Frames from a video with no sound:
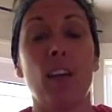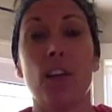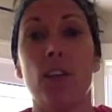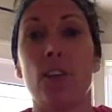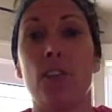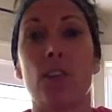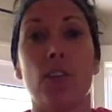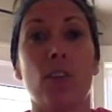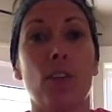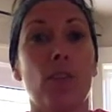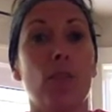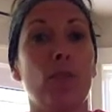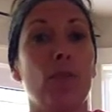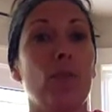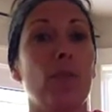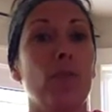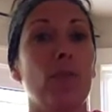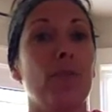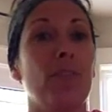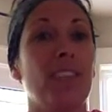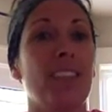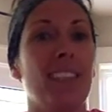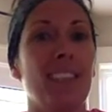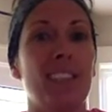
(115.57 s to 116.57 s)
So
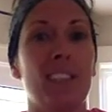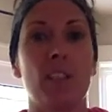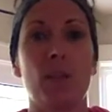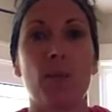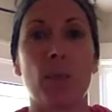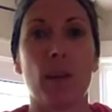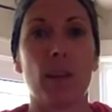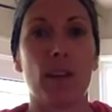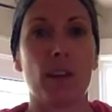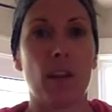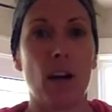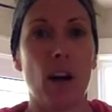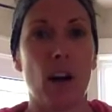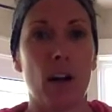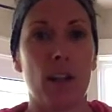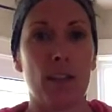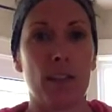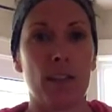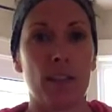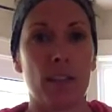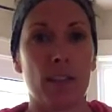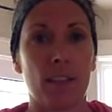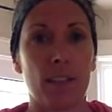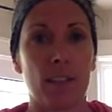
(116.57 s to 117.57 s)
this is where the
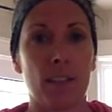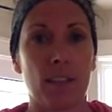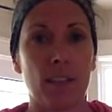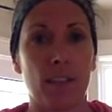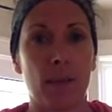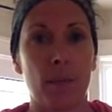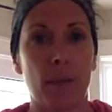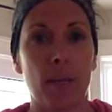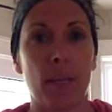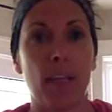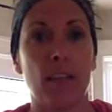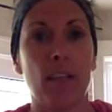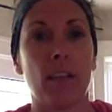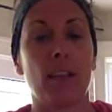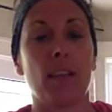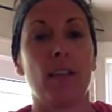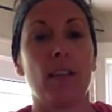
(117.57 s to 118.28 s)
cons start to come in.